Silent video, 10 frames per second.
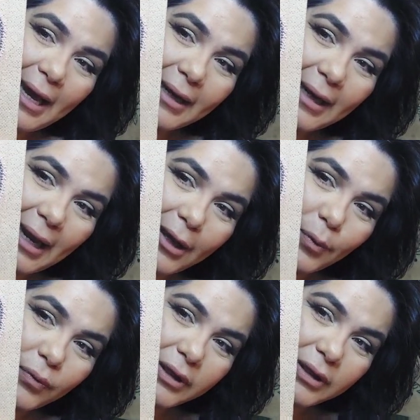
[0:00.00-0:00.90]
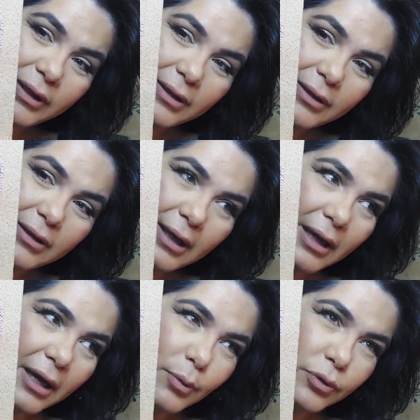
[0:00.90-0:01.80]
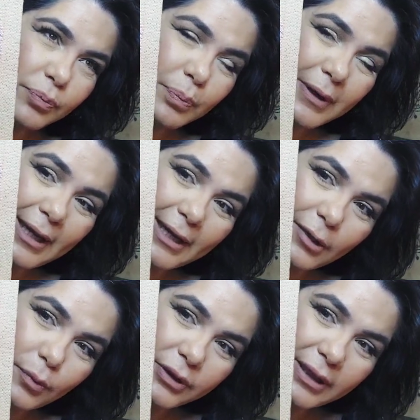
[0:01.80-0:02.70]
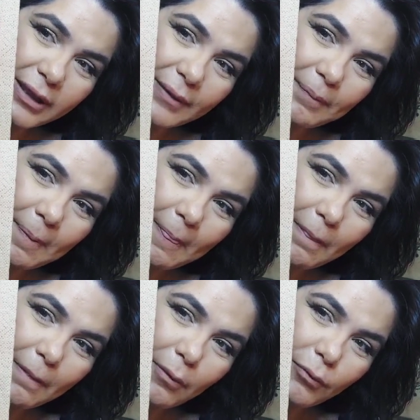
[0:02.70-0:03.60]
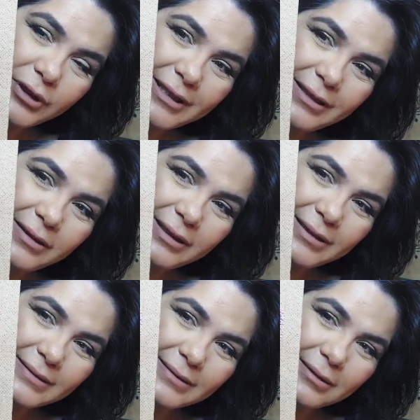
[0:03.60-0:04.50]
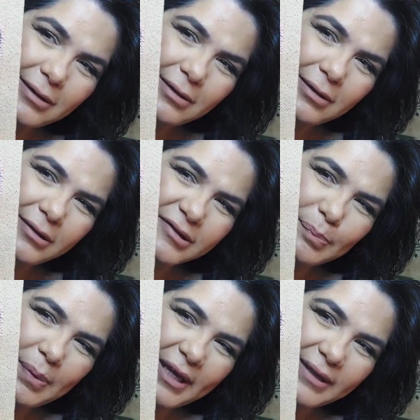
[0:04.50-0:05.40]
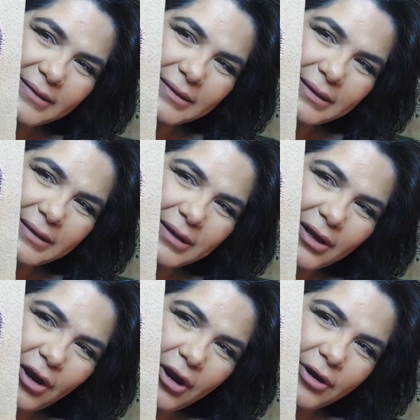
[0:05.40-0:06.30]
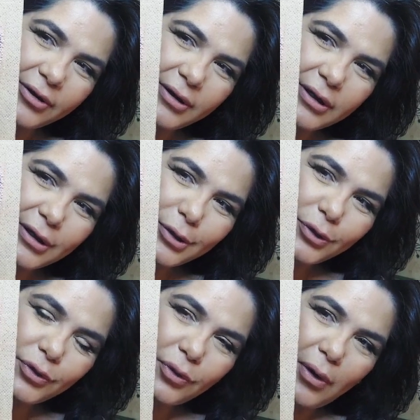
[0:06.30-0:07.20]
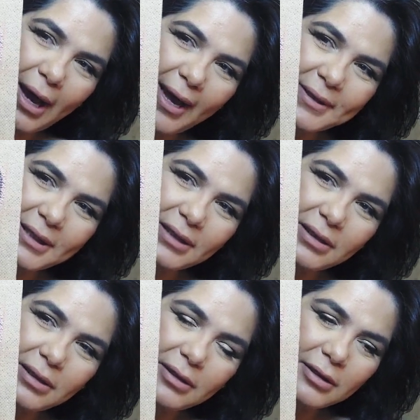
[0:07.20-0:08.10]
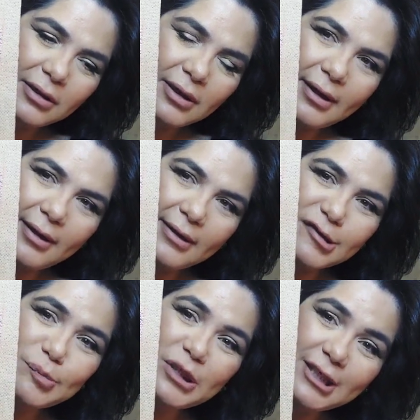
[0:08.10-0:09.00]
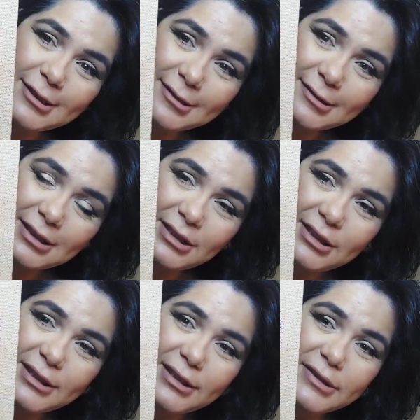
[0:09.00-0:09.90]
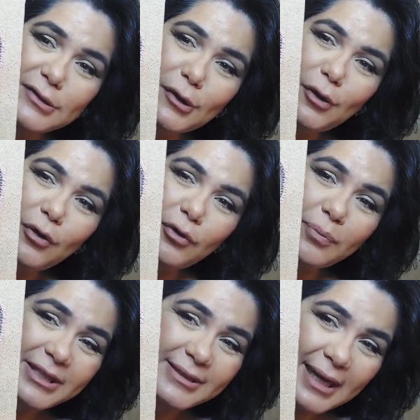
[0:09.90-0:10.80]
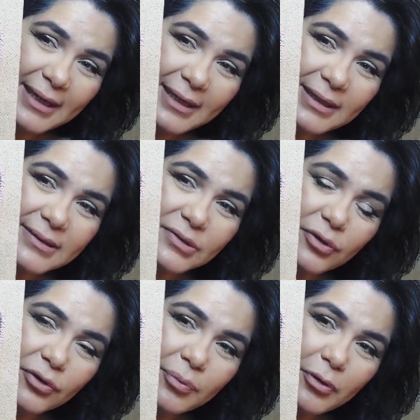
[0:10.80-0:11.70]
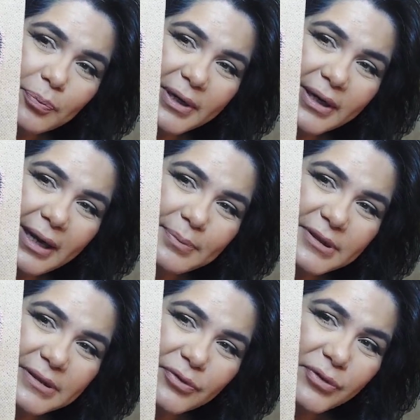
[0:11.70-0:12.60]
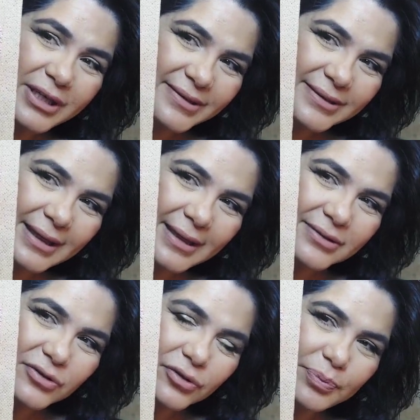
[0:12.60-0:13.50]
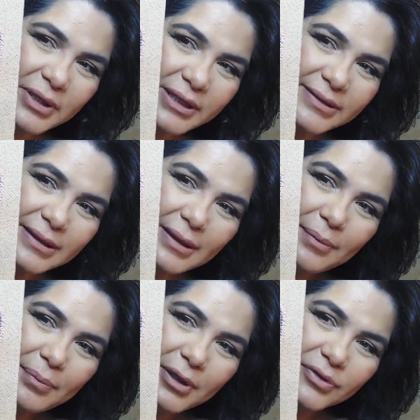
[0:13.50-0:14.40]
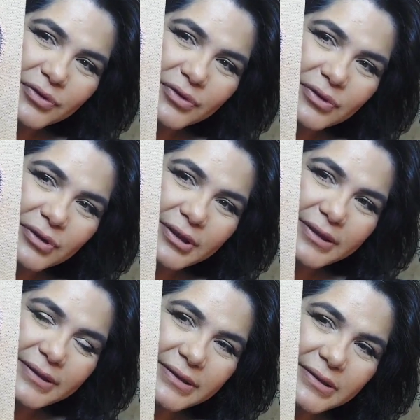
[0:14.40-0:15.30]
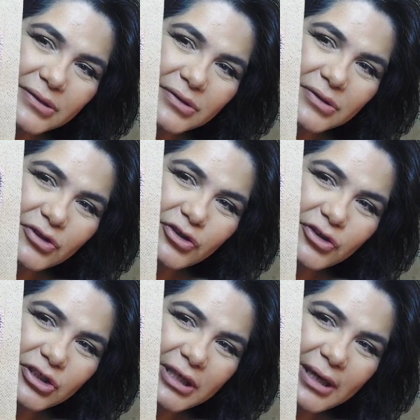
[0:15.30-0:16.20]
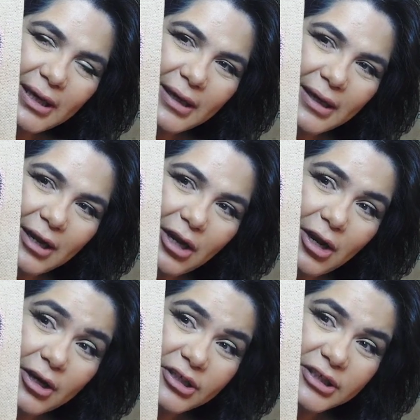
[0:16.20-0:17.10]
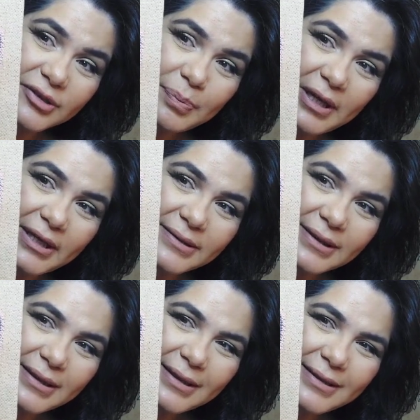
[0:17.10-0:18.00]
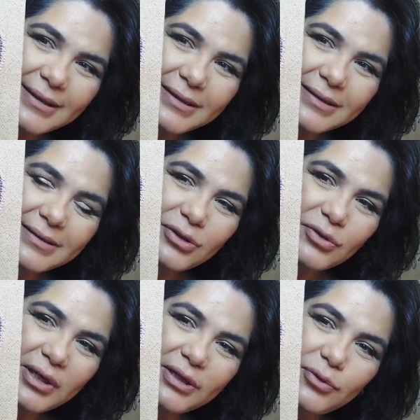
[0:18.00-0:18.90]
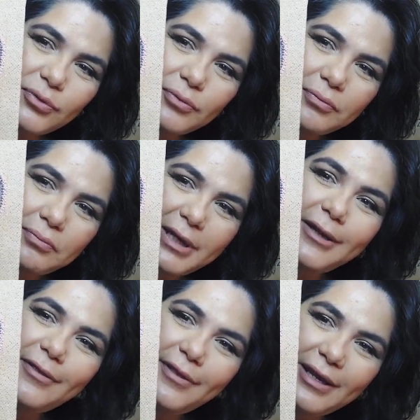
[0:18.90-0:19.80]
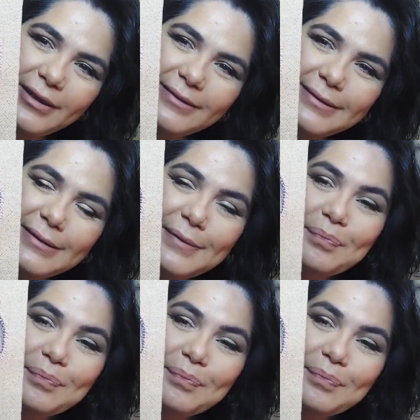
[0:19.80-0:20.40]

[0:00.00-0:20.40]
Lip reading: And I would play with this space in the hair, you know, adding specialty stitches, or metallics, or perhaps crystals or beads, because this is such a large space that you can do many things.